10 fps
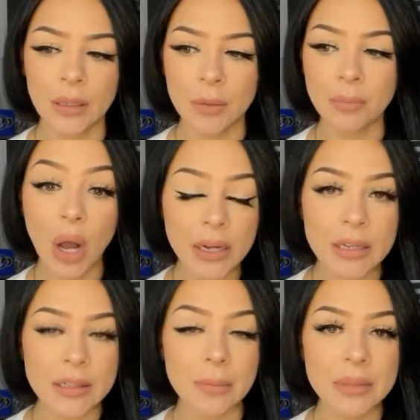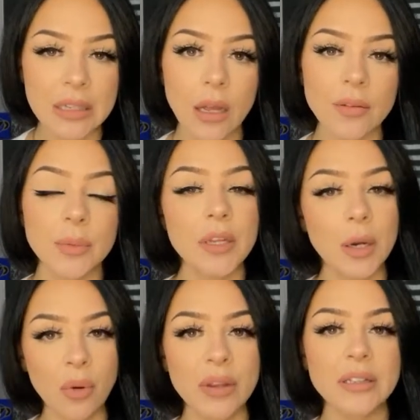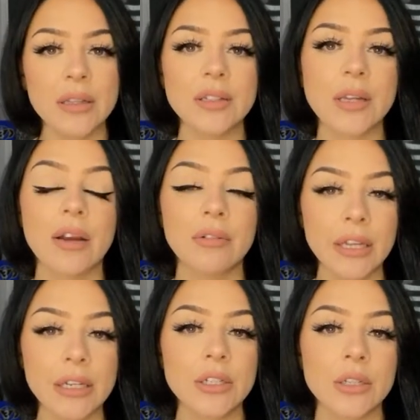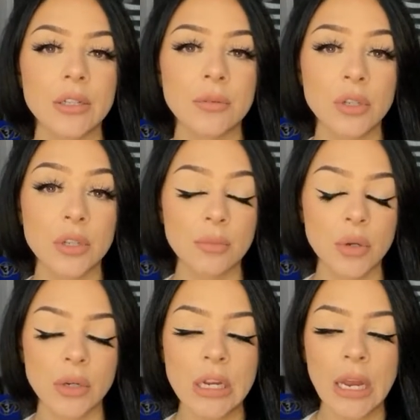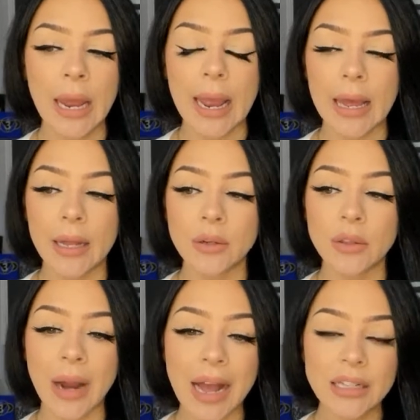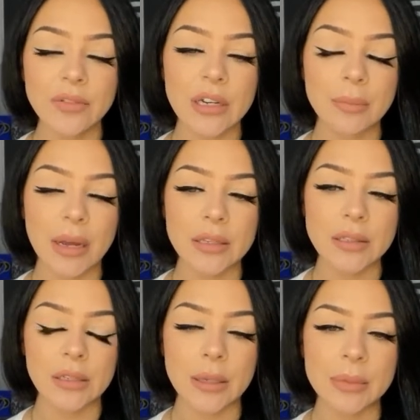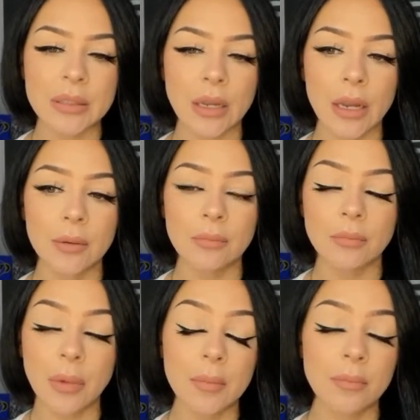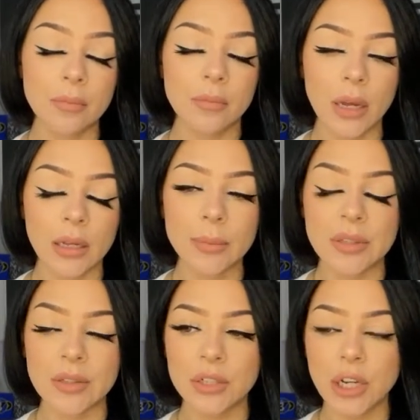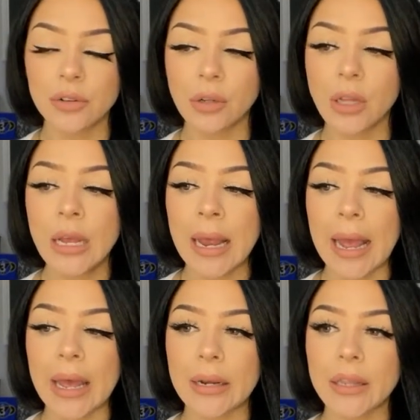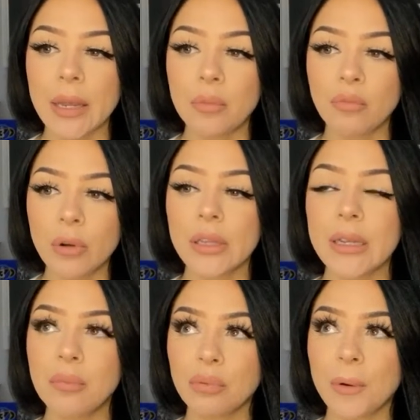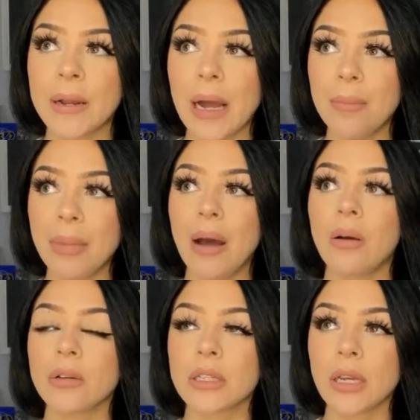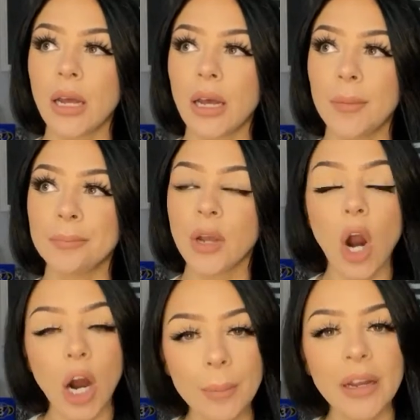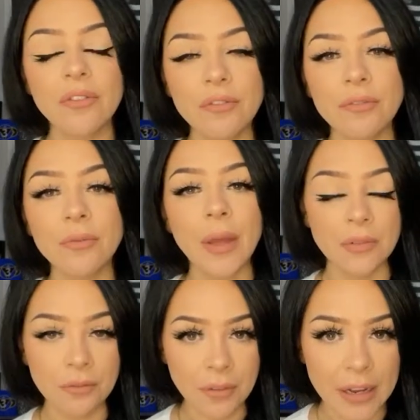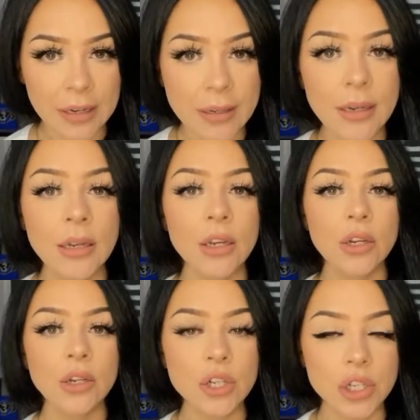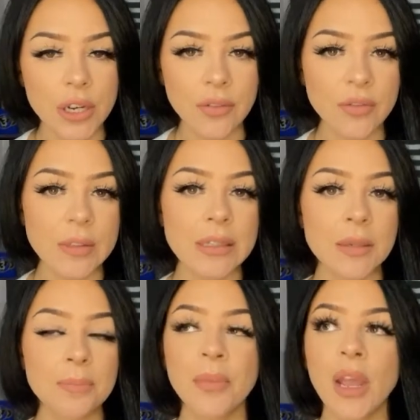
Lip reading: bodies themselves, but they are points in the sky related to the moon, and they're activated by this eclipse and by eclipses in general, and they really bring about karmic and fated shifts.